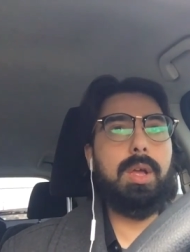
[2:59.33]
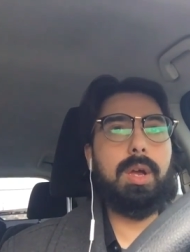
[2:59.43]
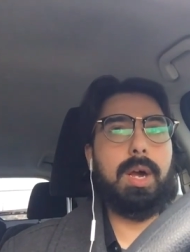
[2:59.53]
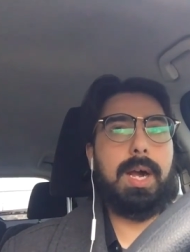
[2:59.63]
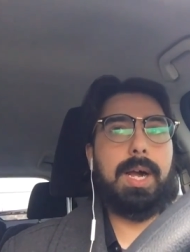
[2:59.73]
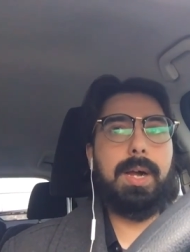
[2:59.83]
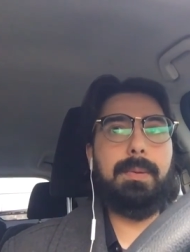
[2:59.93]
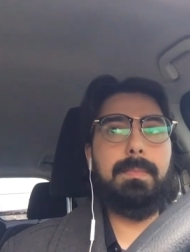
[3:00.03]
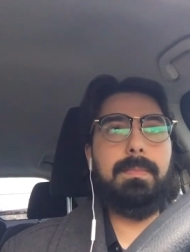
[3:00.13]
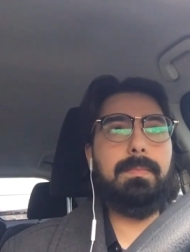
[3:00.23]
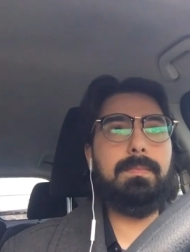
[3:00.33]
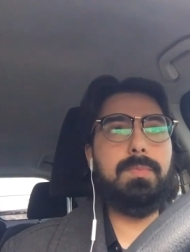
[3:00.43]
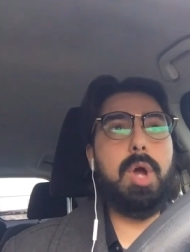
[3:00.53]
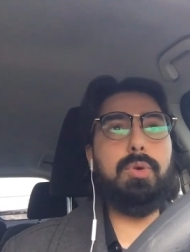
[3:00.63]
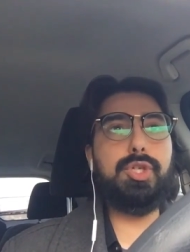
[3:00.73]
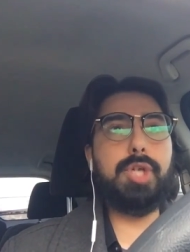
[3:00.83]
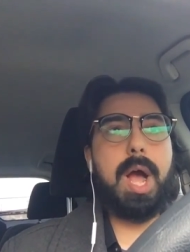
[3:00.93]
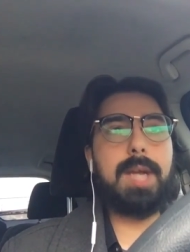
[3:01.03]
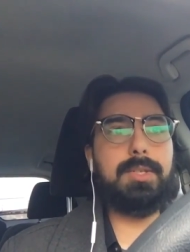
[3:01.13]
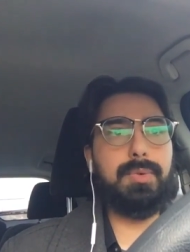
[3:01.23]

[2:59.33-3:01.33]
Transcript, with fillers: uh, no shock